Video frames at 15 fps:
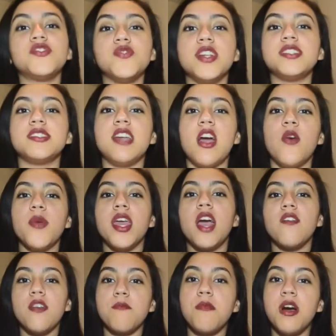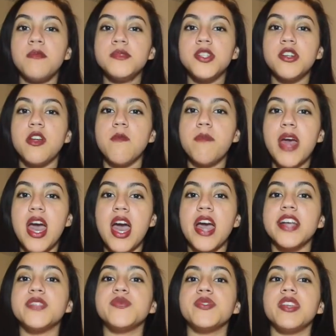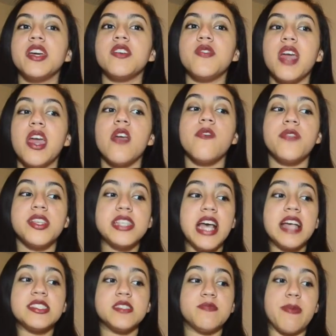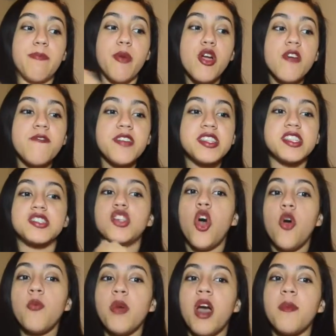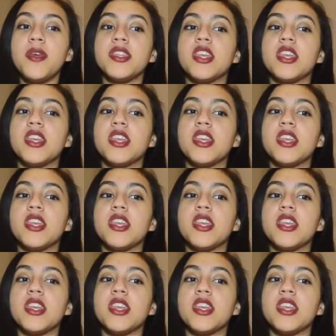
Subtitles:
stressed out. We have our mums on our bags. We're like, okay, this has to be perfect. It's homecoming.